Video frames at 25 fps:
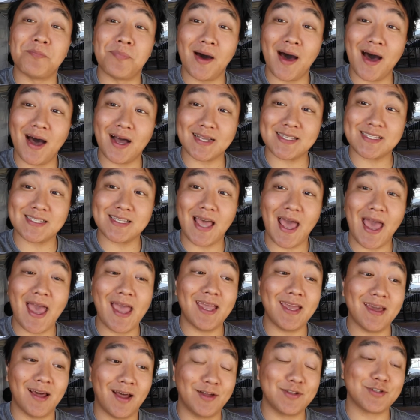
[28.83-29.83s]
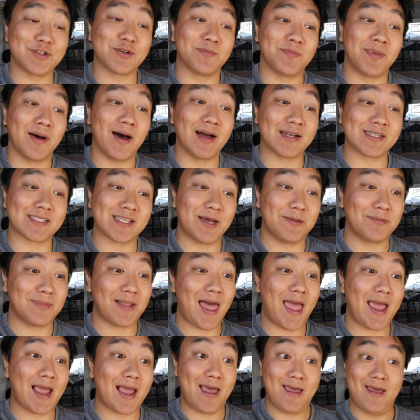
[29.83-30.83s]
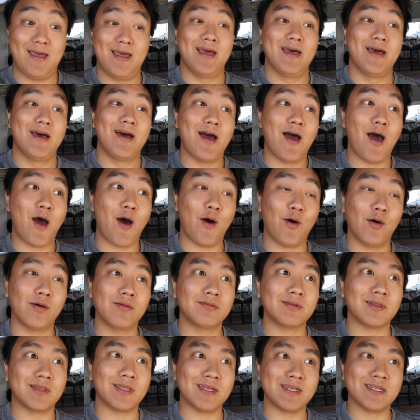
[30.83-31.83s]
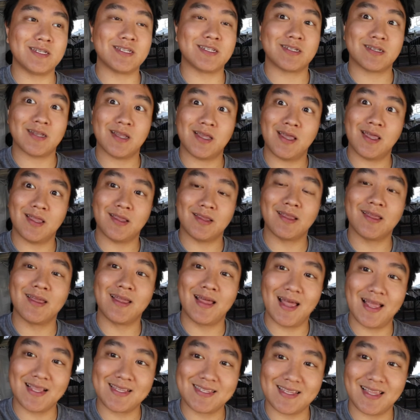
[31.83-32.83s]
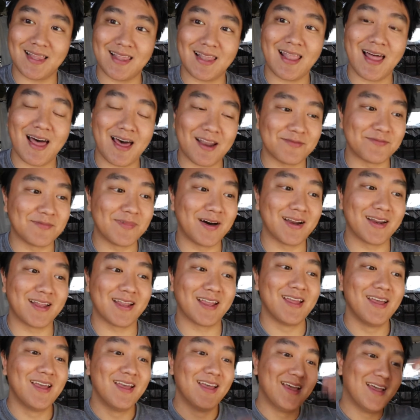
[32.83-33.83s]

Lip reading: $800. I'm like, holy shit, that's a lot of money.